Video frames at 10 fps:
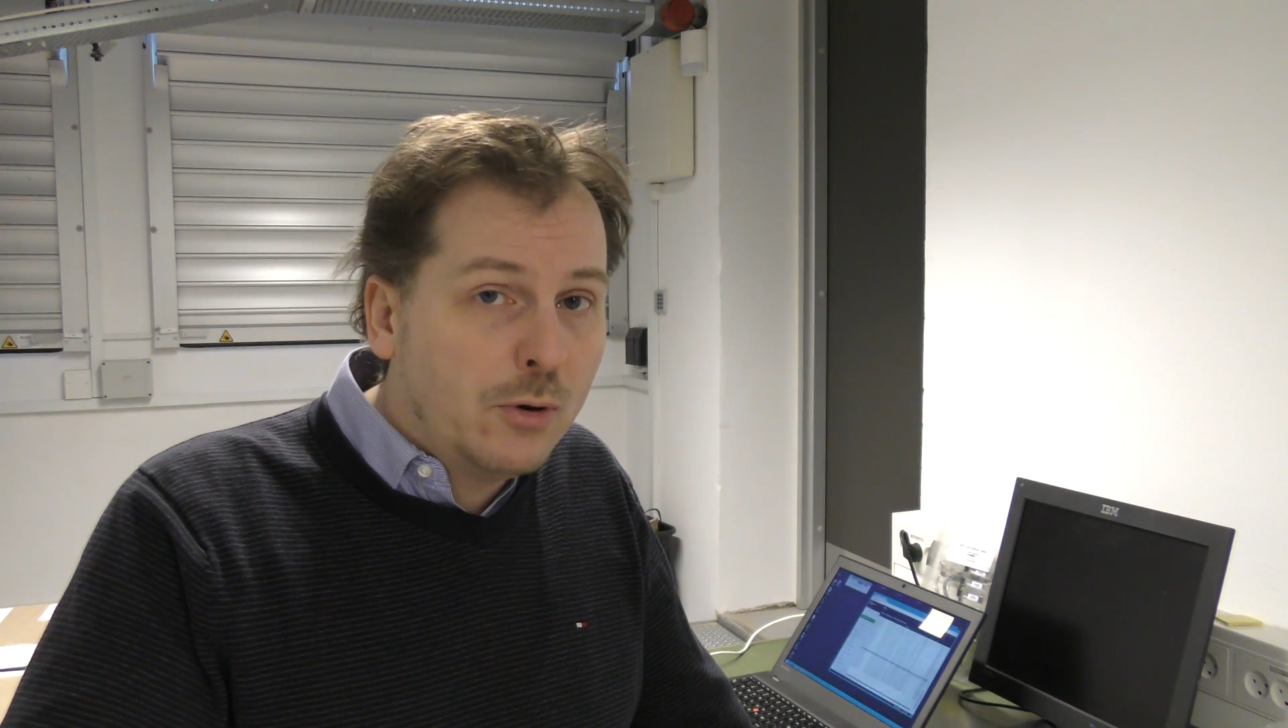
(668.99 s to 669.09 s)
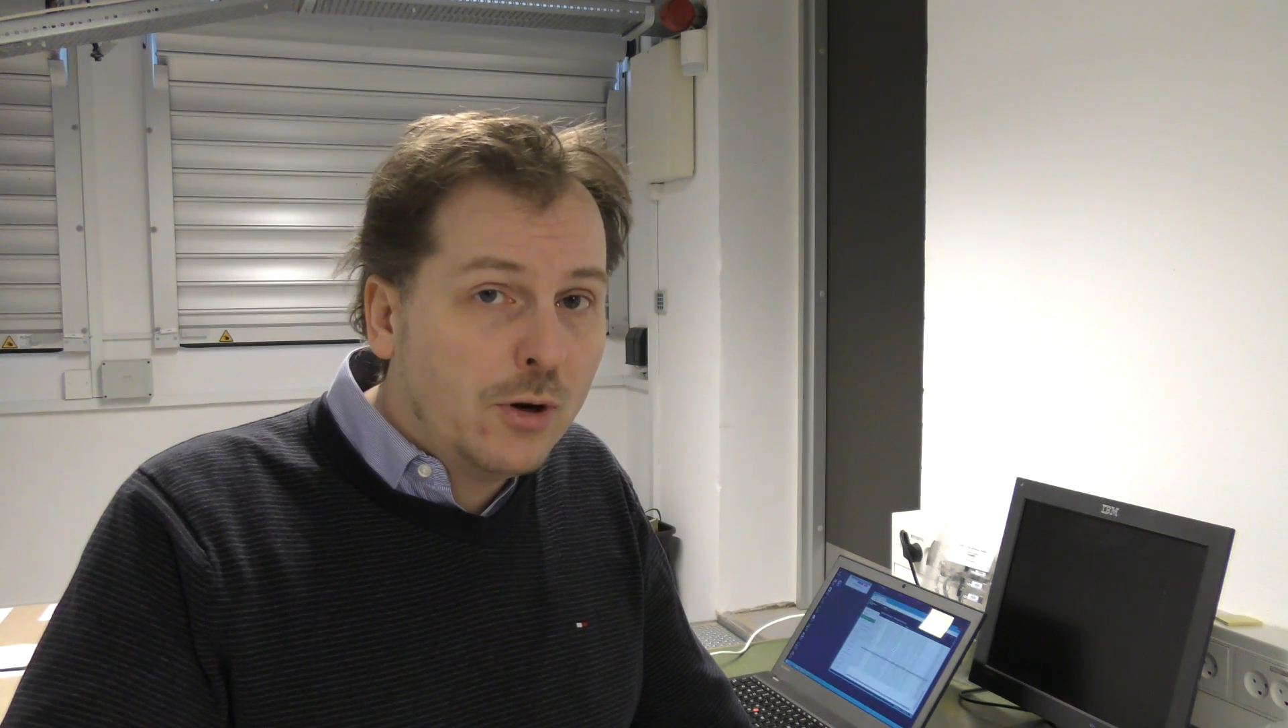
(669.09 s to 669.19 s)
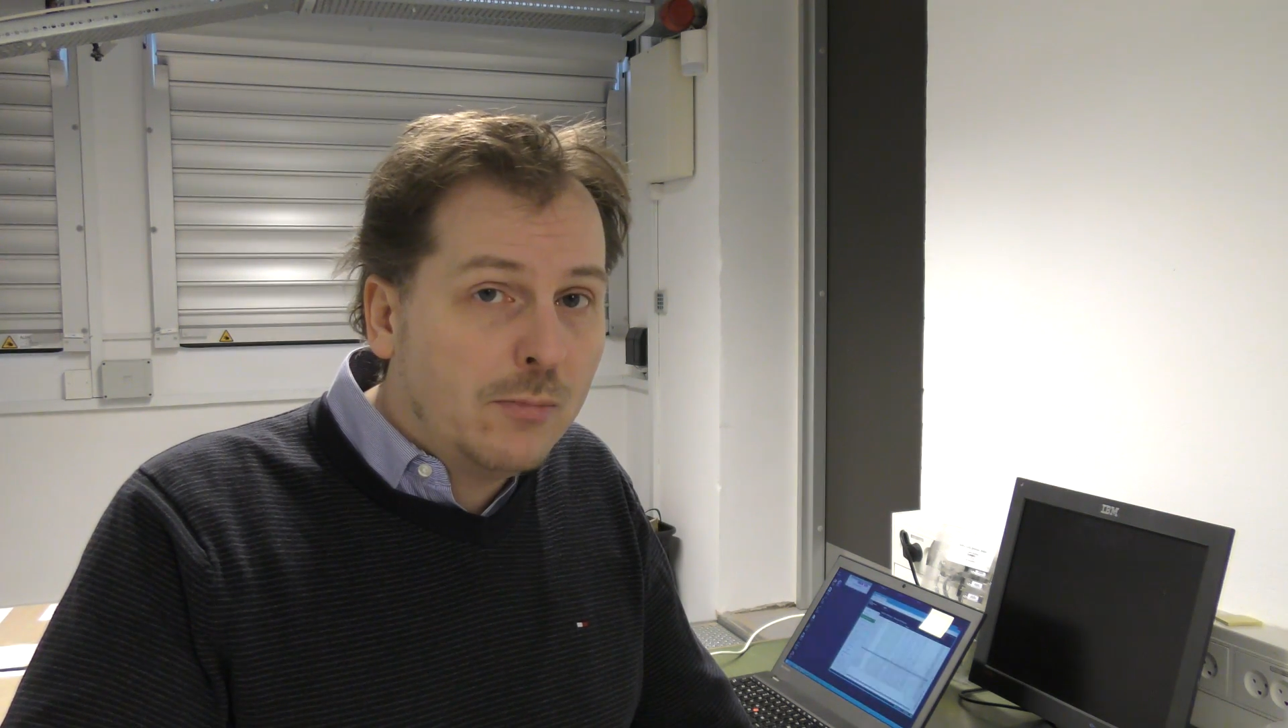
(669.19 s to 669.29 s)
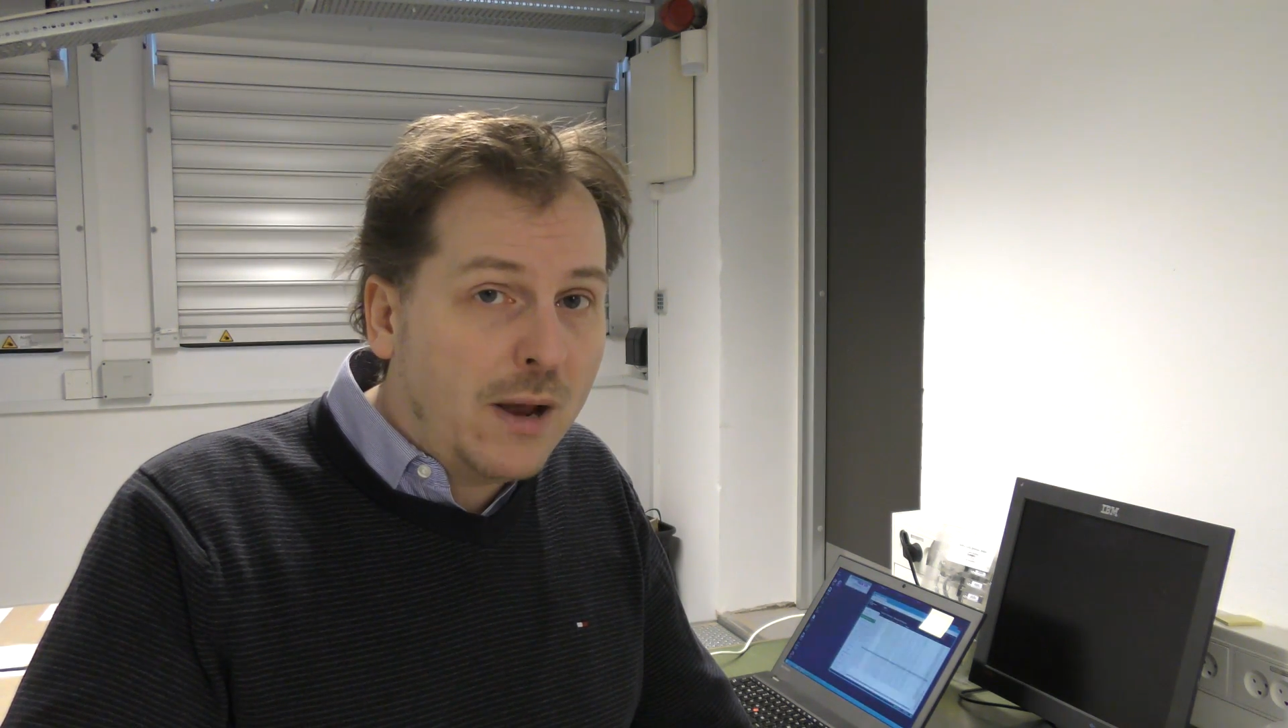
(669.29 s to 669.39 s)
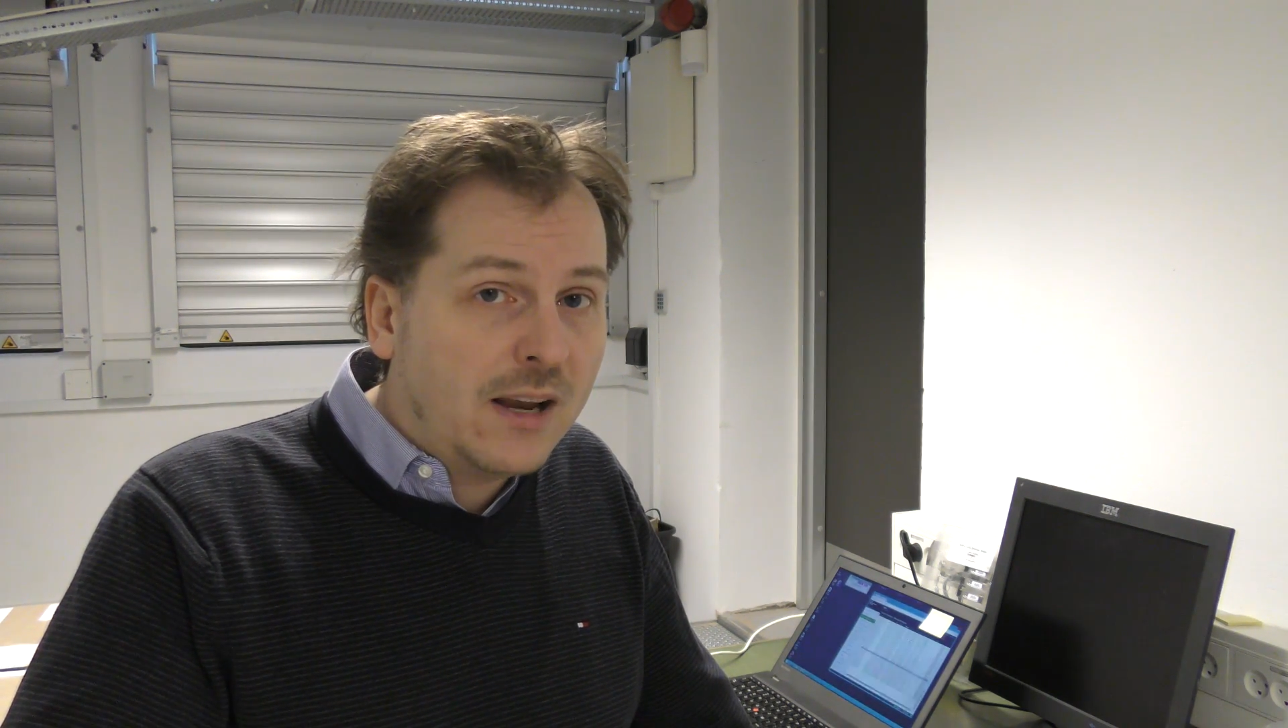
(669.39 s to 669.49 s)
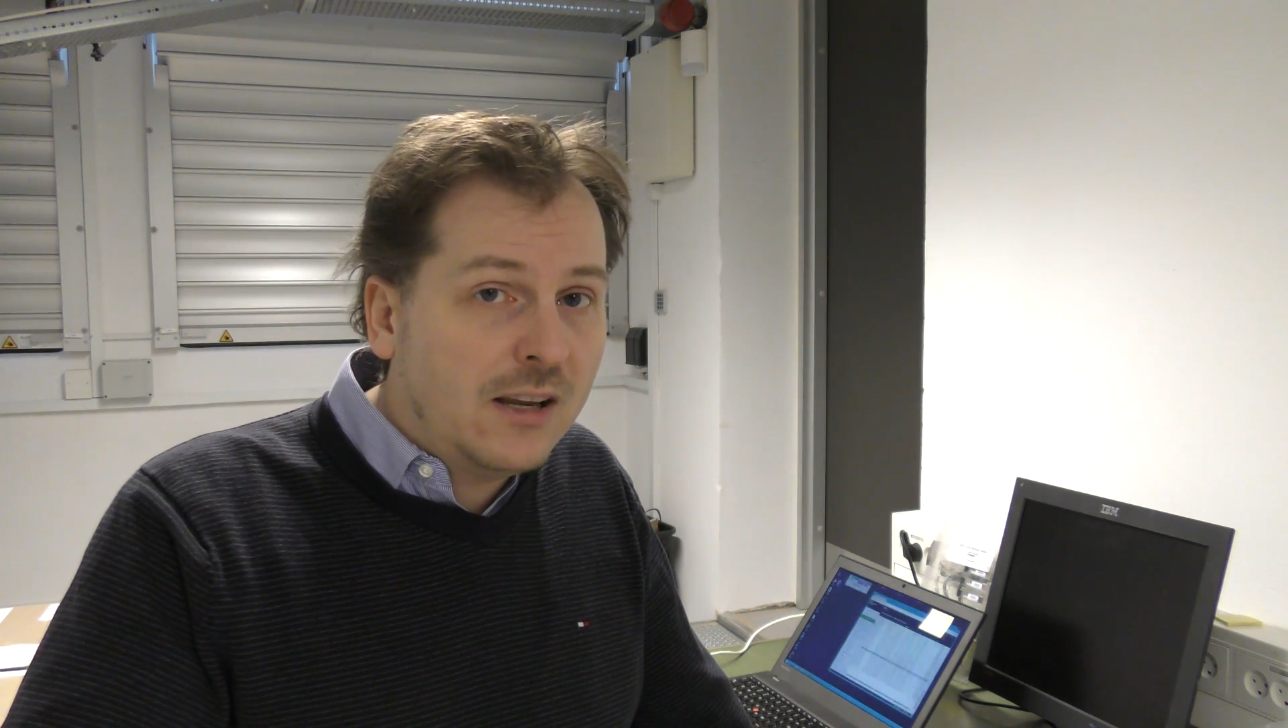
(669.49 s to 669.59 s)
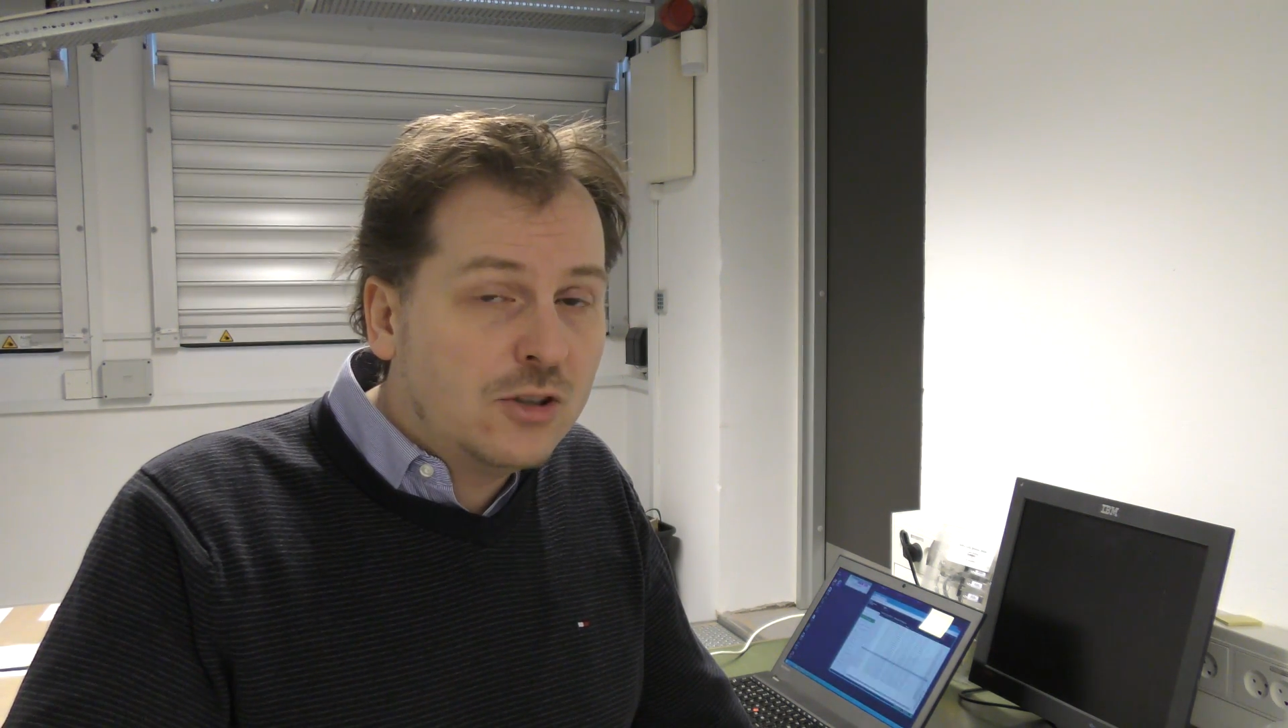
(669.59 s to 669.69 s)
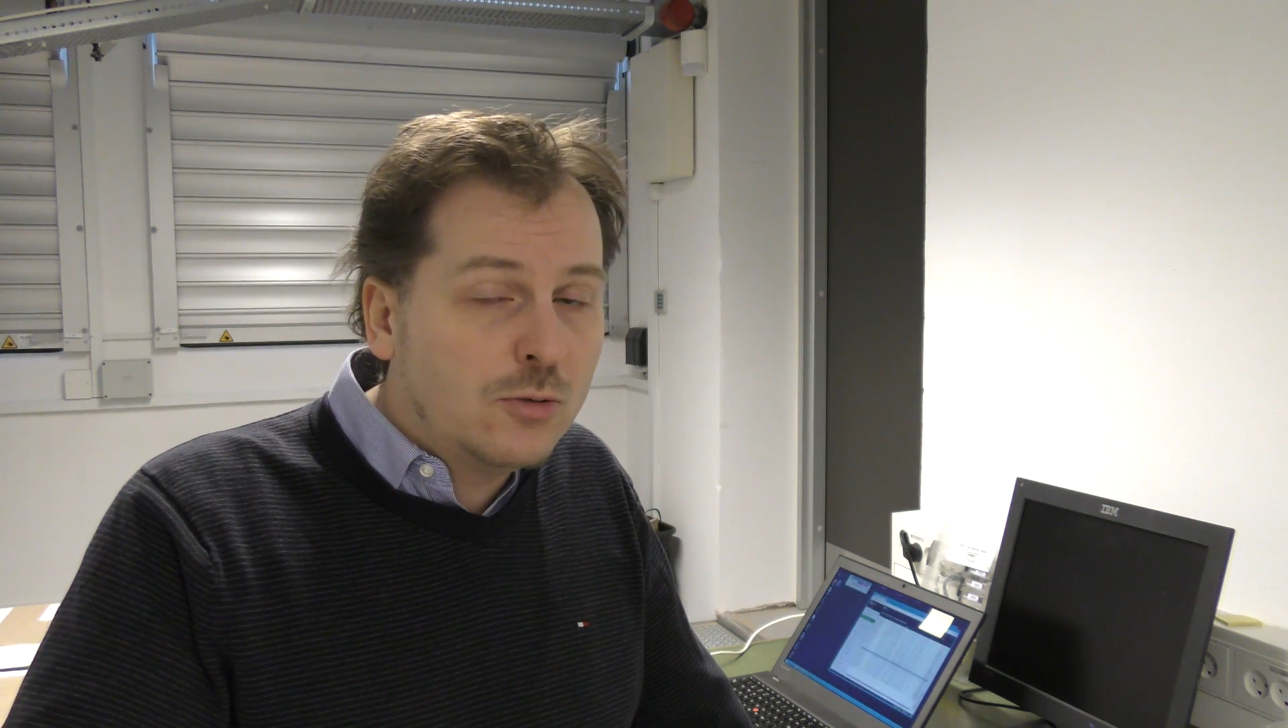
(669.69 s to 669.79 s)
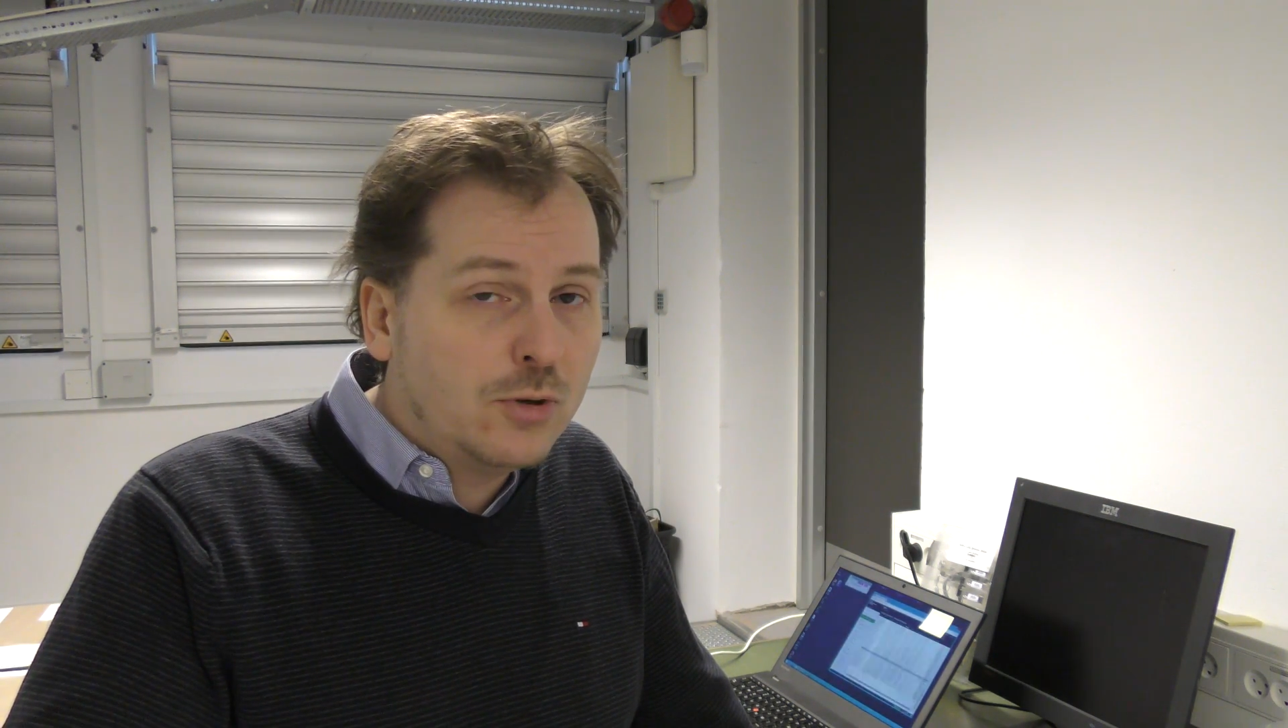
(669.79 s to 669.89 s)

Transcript: put it back into